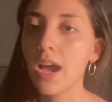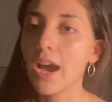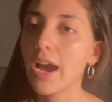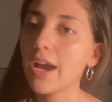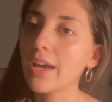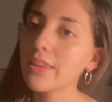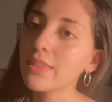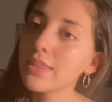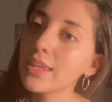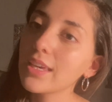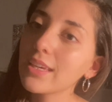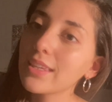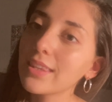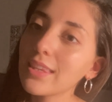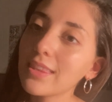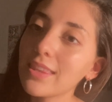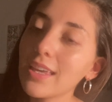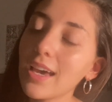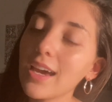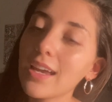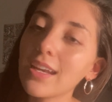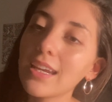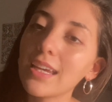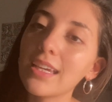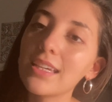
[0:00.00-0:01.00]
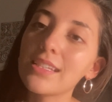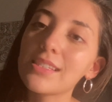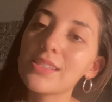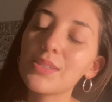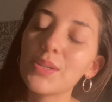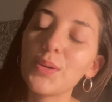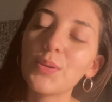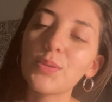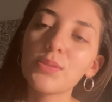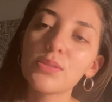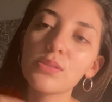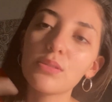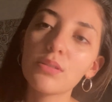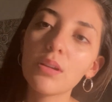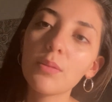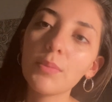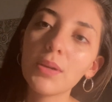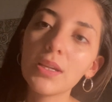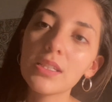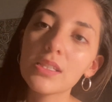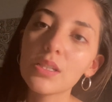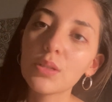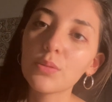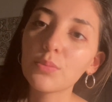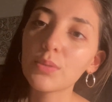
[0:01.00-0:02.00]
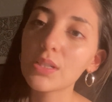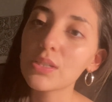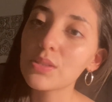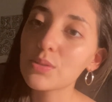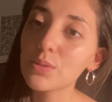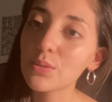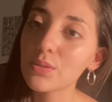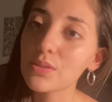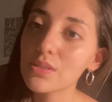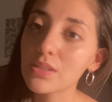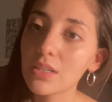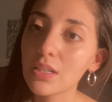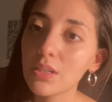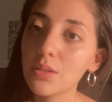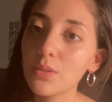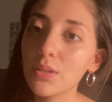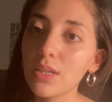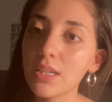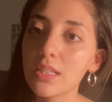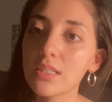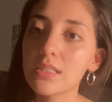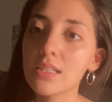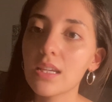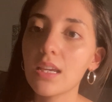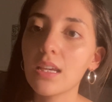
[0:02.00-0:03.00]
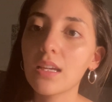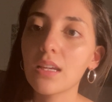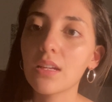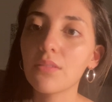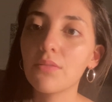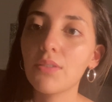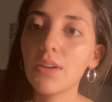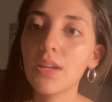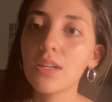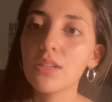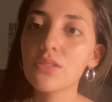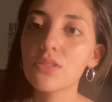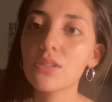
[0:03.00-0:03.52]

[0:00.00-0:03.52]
I think that that is also an amazing resource that you can take advantage